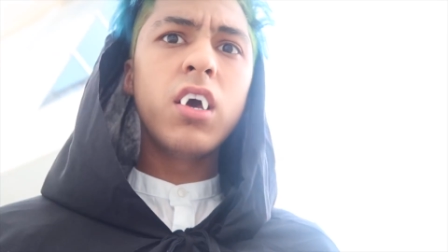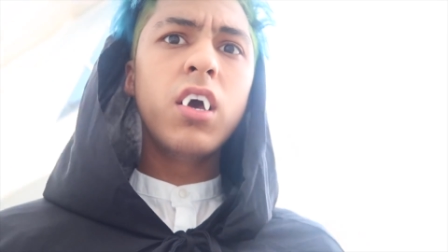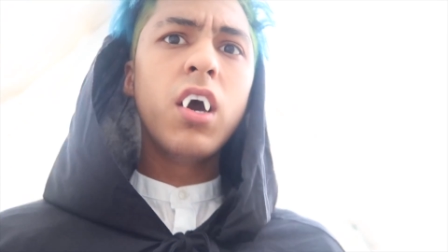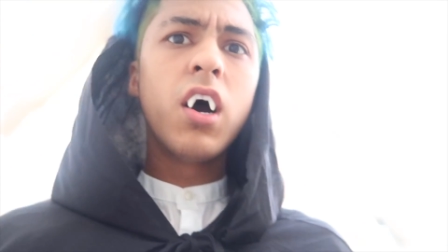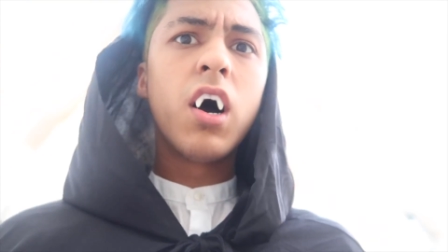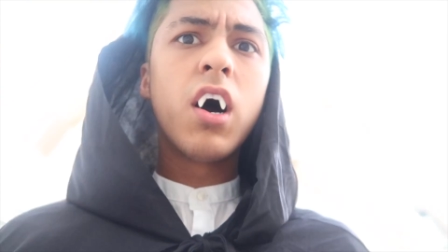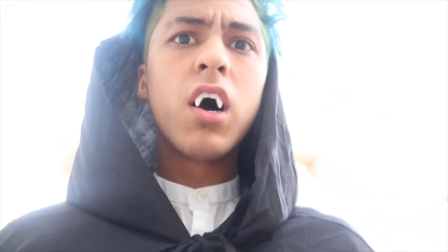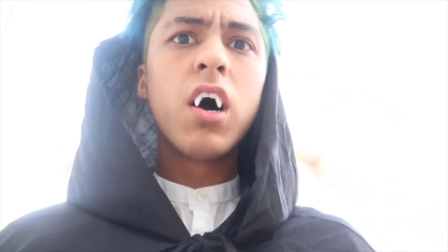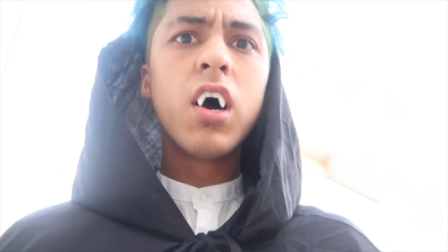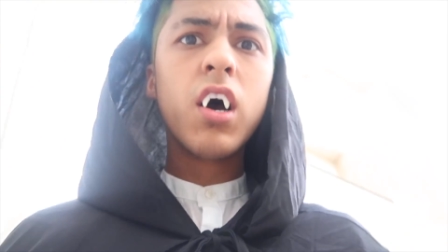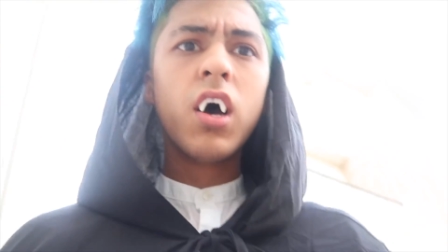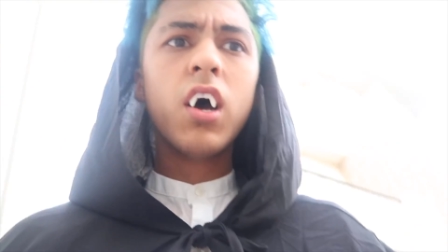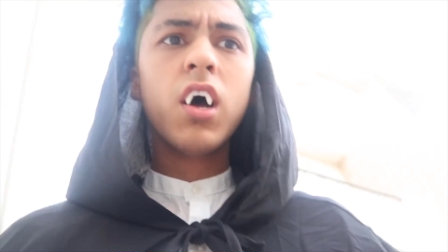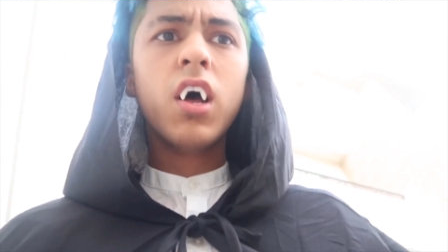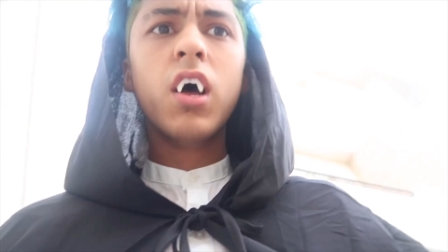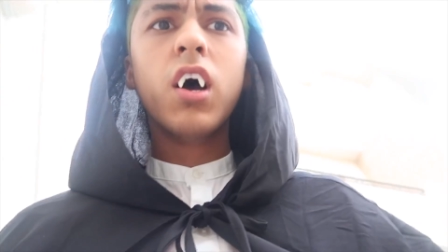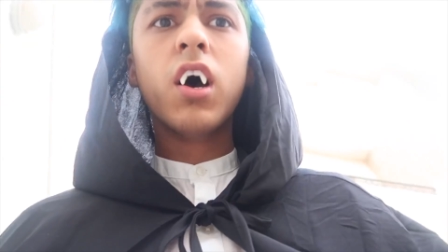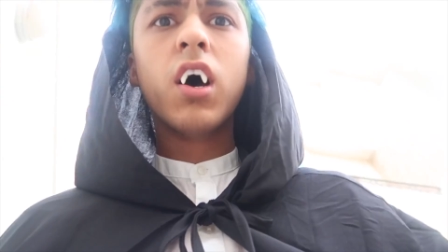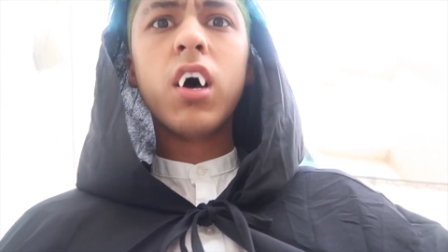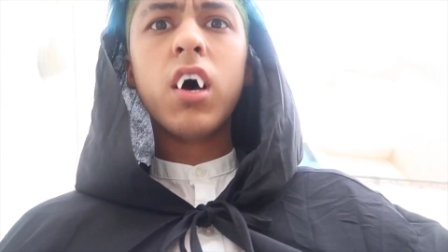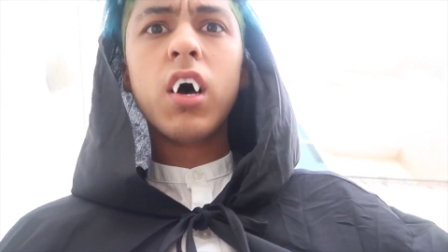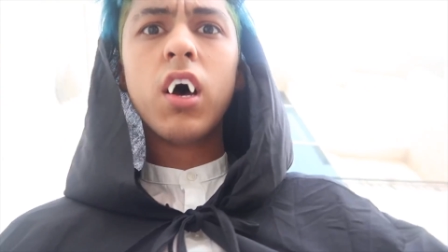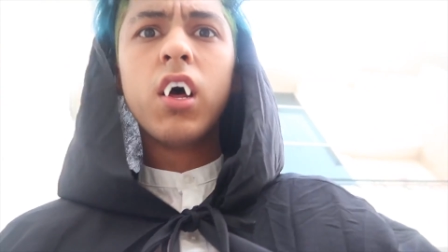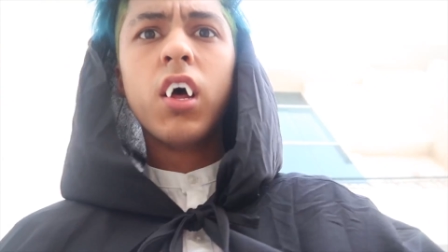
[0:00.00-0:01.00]
Yeah.
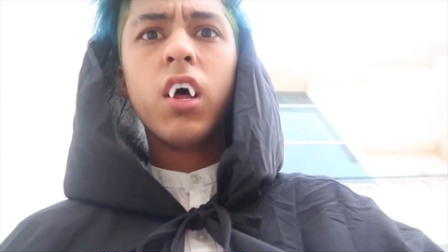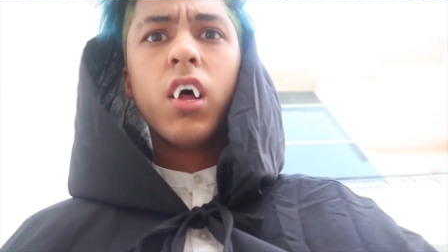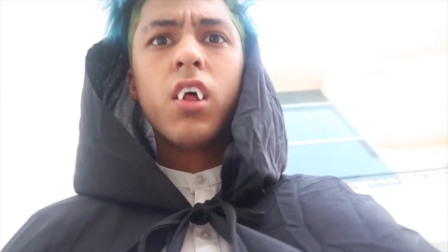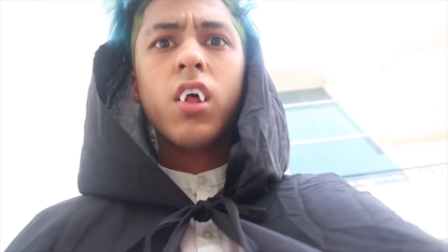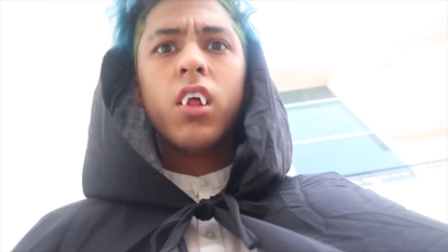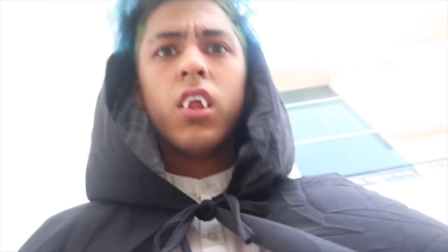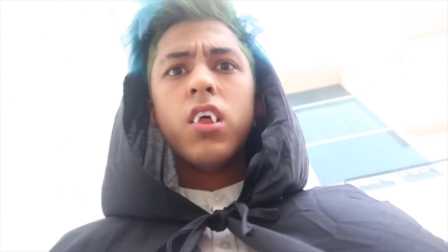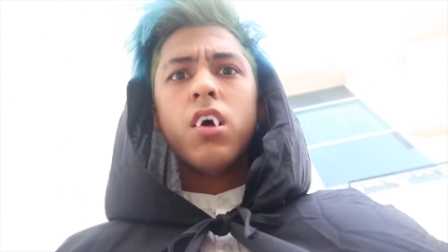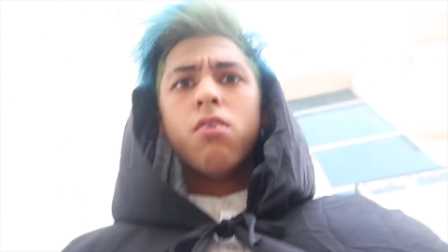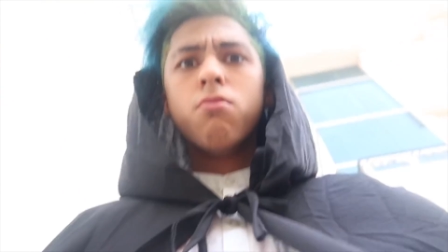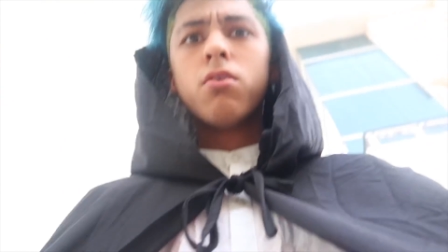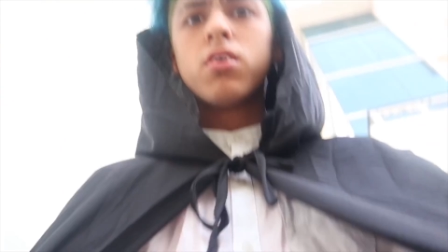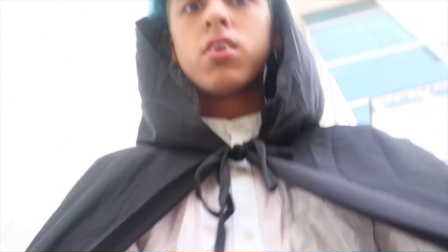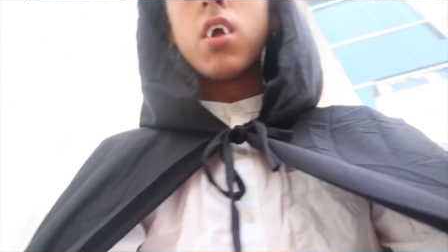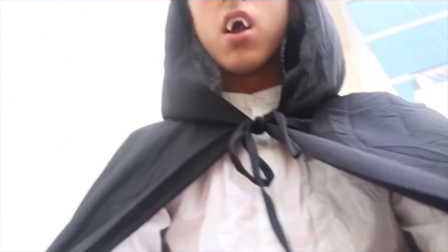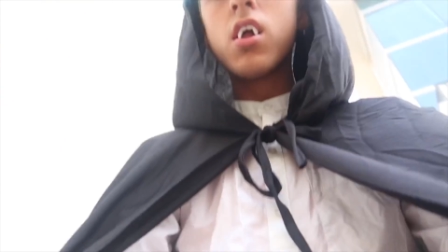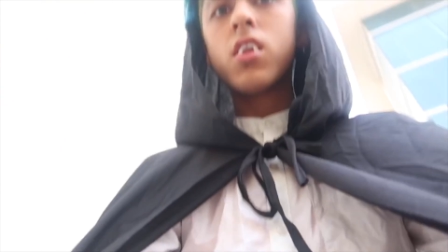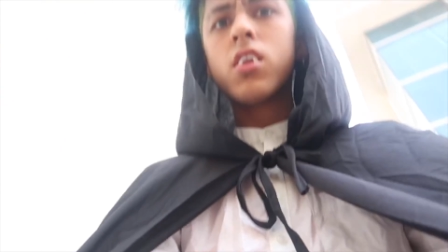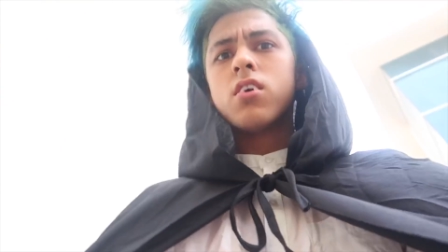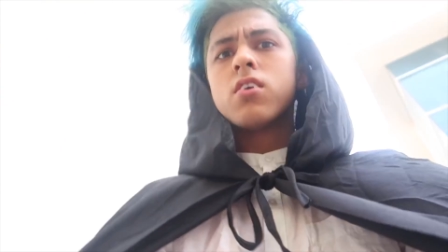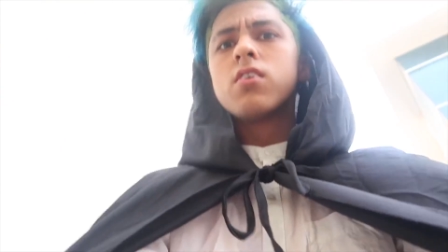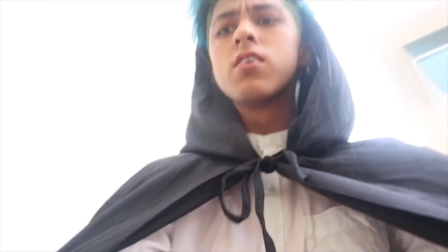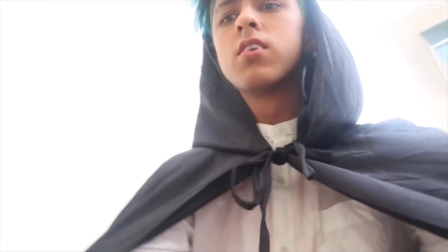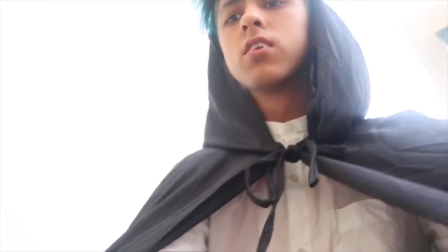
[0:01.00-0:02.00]
Let me
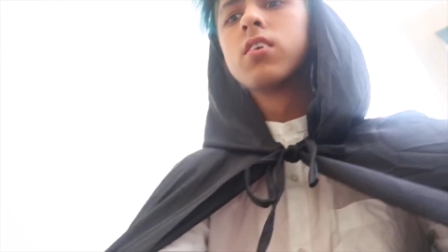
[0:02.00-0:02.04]
take this